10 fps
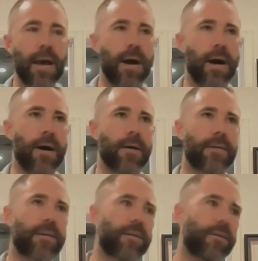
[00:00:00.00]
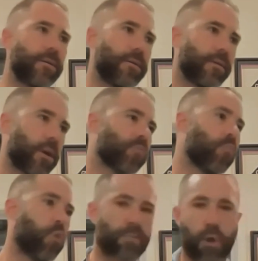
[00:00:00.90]
Coach
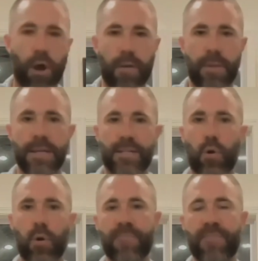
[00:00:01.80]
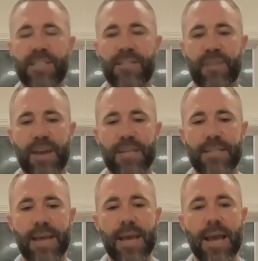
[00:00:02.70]
Morris brought him in, told him face to
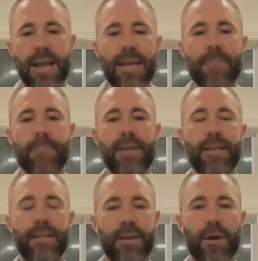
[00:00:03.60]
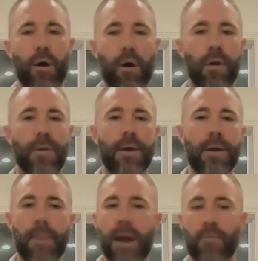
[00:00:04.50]
face, and he immediately called
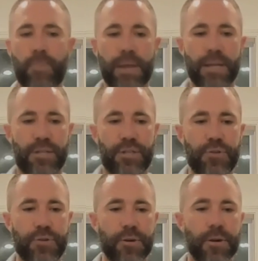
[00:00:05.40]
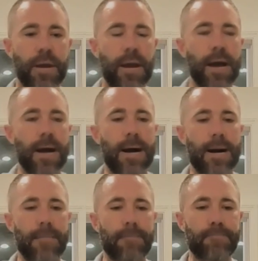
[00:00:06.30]
Michael Penix Jr.
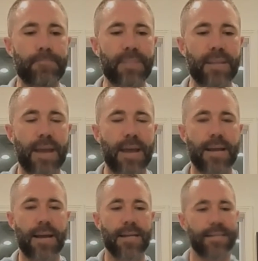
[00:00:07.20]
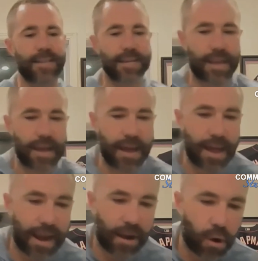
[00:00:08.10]
And he says,
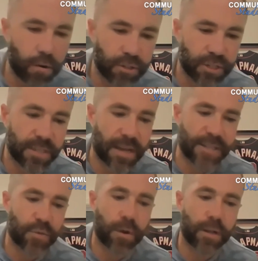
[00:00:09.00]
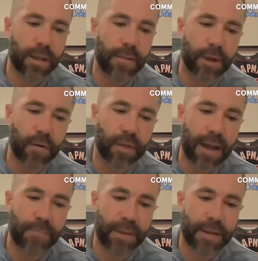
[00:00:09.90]
and I quote, I just want to let him know
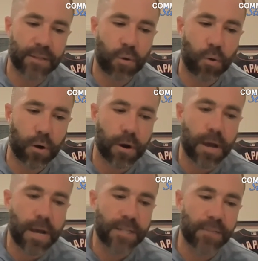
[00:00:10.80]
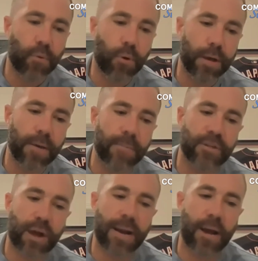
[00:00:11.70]
that I'd be in his corner, supporting him
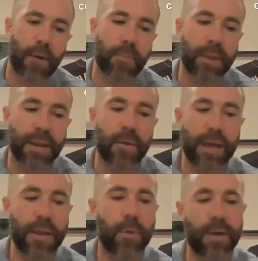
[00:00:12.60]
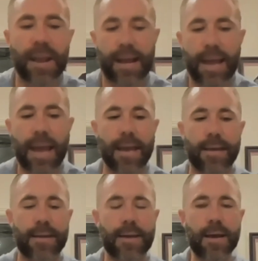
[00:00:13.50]
and trying to help him in any way that I
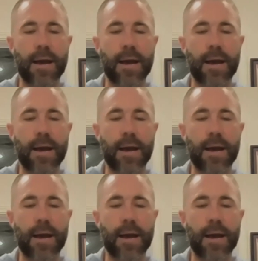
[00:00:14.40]
can.